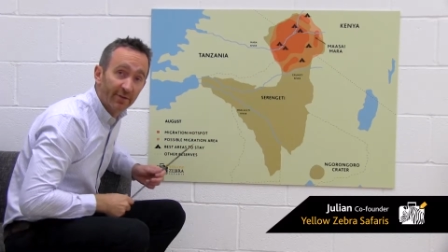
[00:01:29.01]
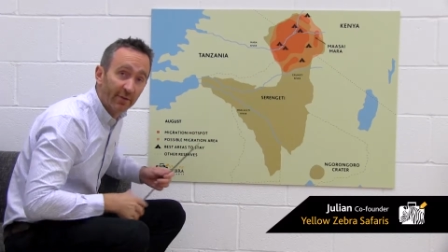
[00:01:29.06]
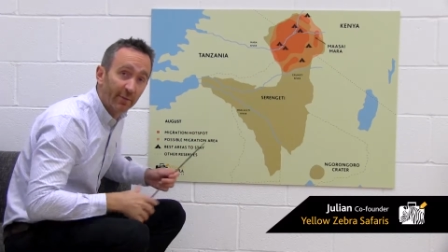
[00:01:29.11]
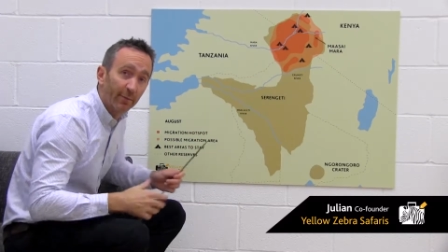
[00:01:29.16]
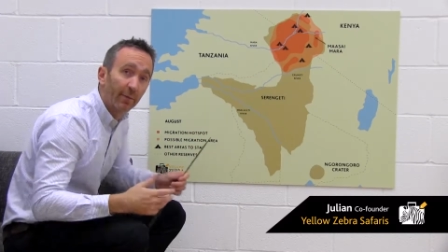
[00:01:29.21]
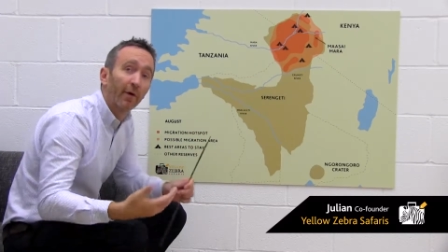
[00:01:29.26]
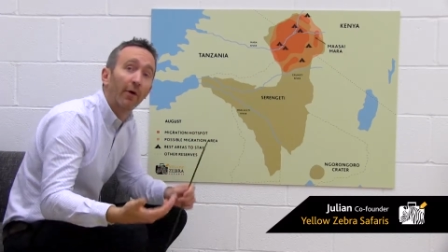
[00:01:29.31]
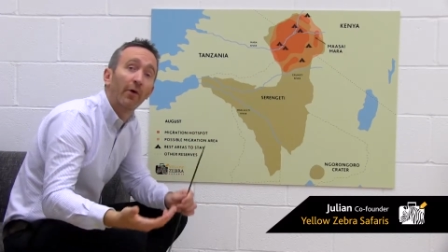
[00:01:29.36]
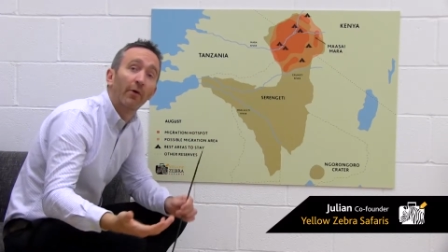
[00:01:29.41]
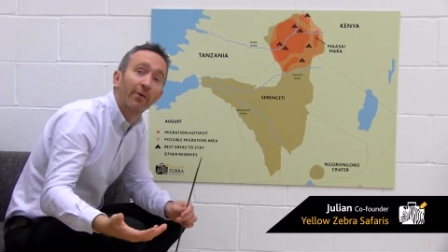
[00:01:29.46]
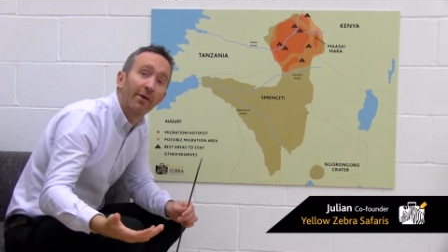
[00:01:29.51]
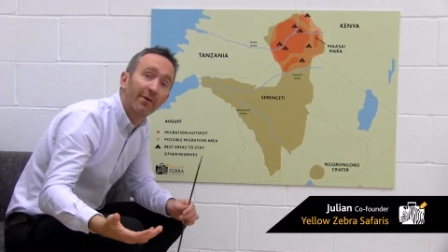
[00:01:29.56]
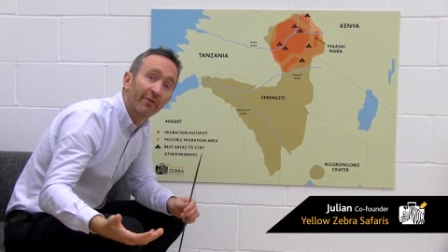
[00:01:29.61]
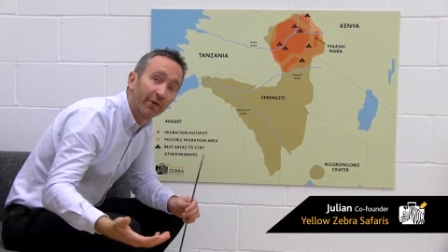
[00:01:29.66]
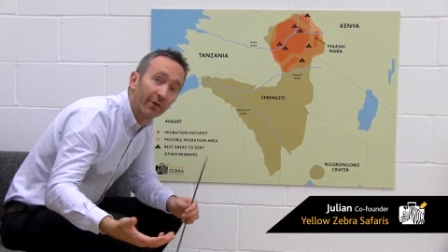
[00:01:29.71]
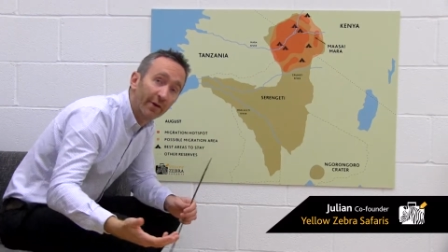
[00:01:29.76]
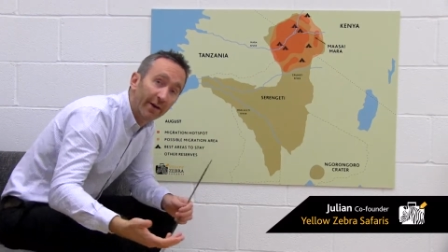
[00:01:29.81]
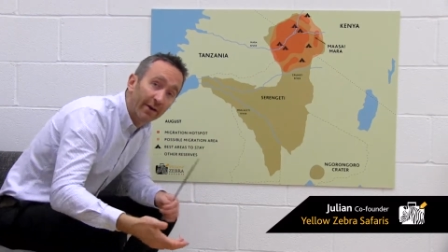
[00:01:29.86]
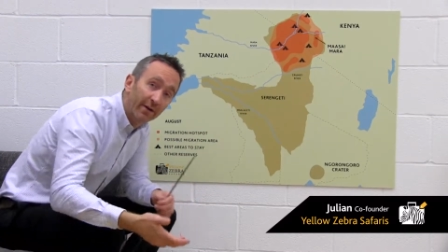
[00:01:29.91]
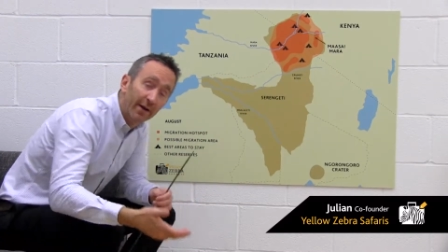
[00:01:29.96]
to the Mara
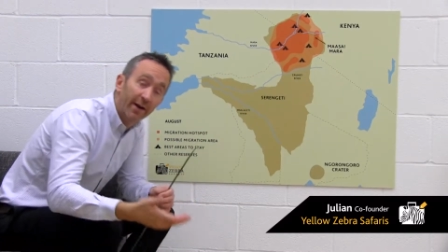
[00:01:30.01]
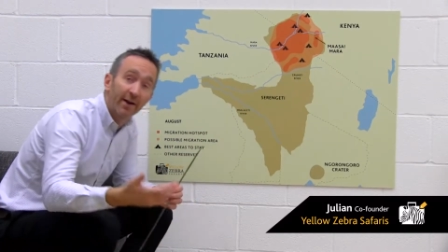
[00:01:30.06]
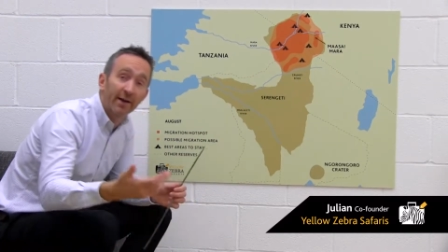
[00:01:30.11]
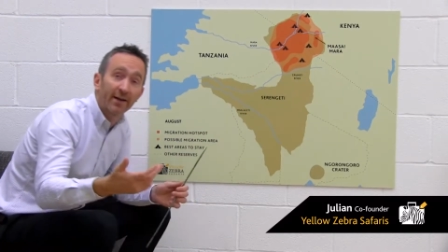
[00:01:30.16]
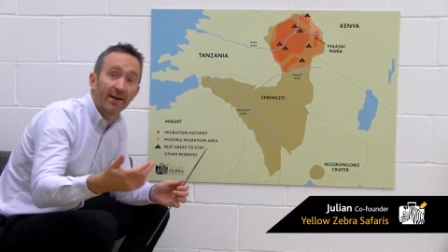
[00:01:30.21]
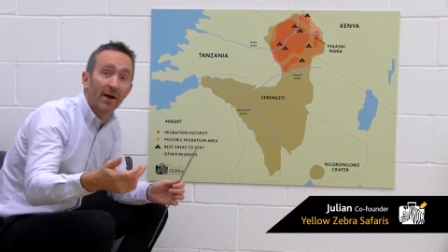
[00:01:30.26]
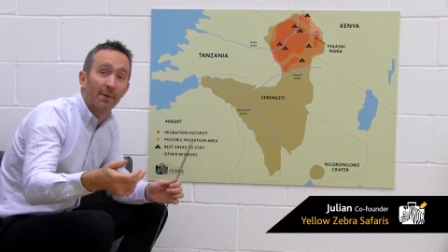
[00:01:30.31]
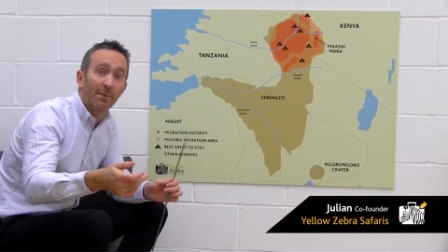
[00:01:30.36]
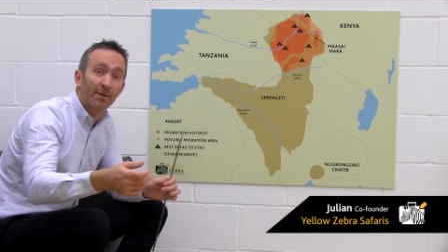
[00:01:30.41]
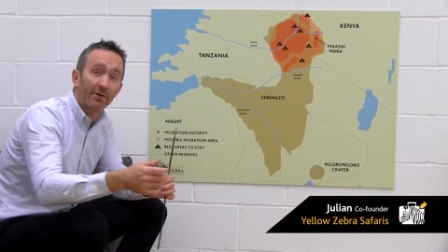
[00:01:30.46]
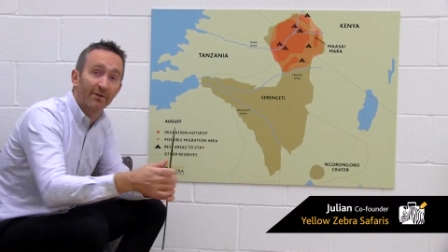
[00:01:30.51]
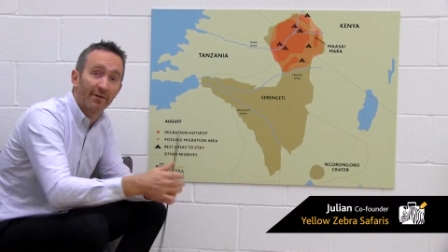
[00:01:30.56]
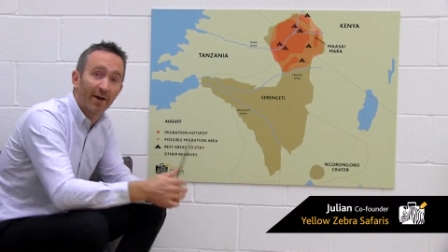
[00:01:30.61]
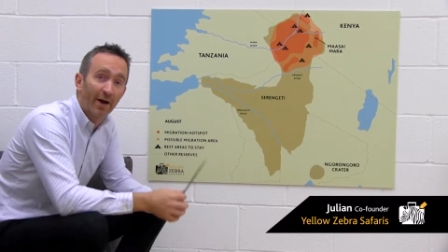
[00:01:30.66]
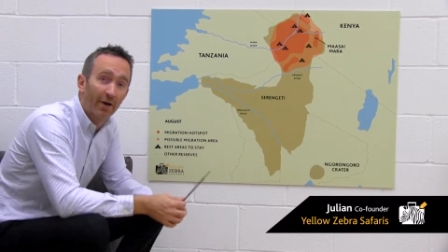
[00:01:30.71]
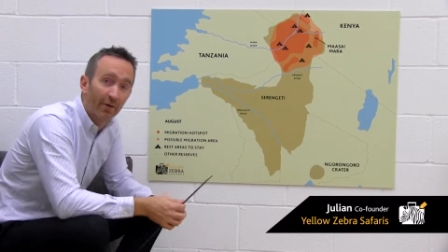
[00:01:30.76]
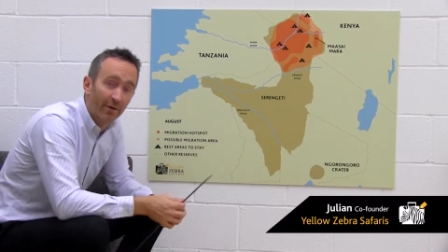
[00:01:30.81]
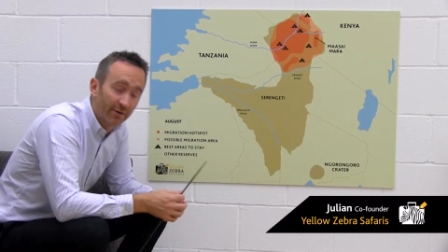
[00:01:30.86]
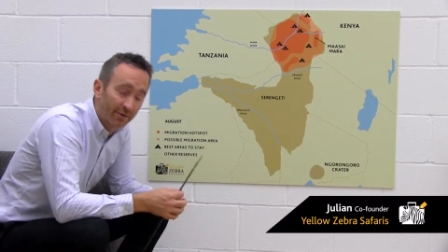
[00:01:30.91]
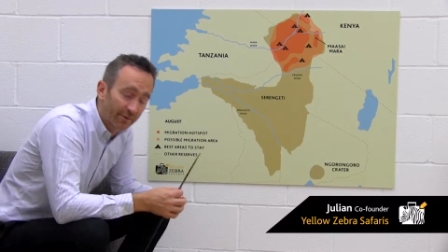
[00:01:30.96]
River in a couple of
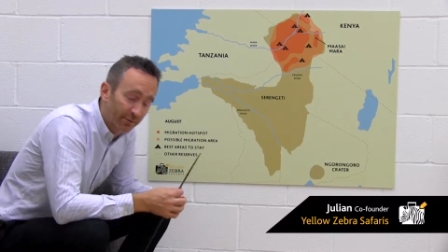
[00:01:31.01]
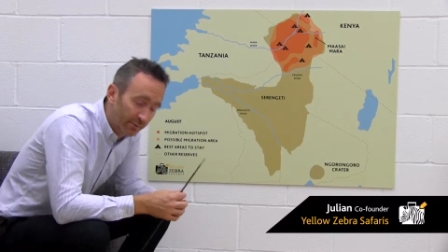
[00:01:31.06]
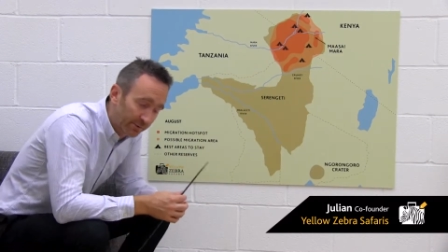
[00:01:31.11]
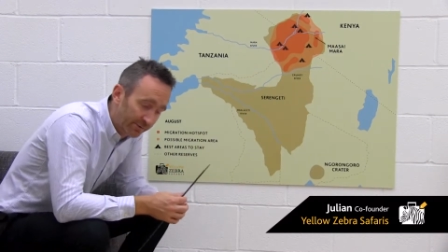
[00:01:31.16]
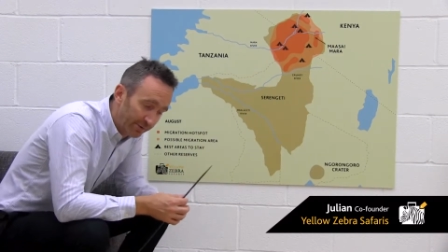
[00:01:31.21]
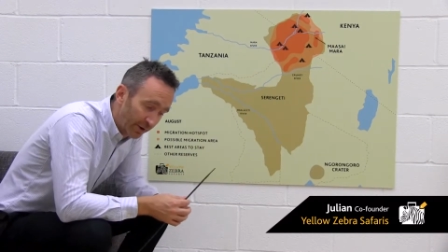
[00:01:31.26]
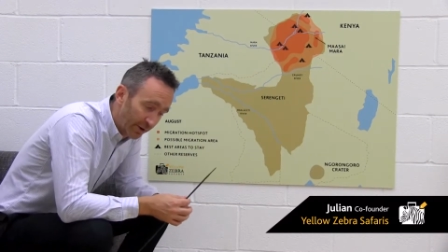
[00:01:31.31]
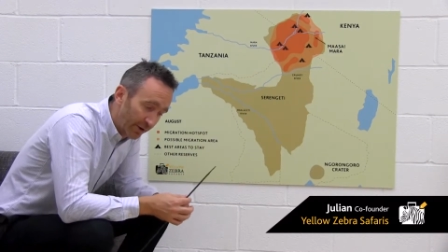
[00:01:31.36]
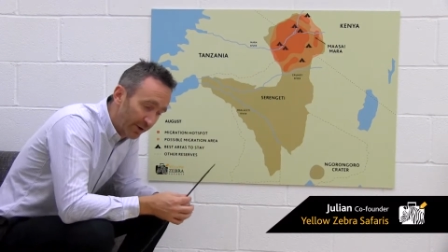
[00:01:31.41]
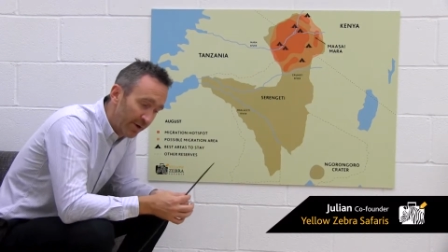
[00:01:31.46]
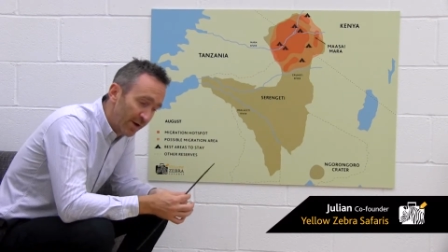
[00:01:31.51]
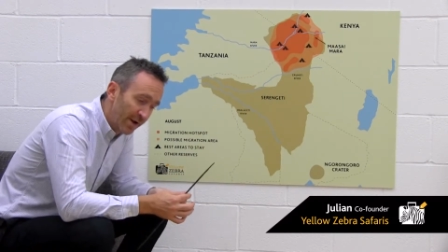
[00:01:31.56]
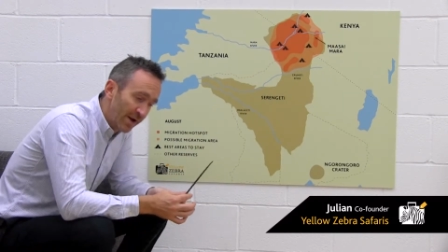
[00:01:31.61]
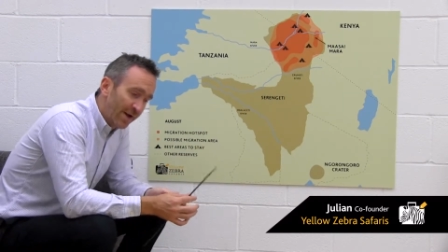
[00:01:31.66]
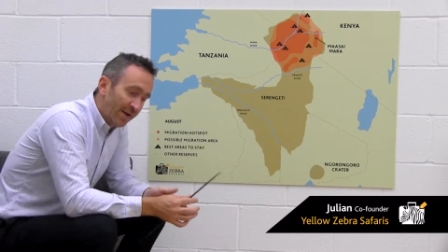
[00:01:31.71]
hours or so.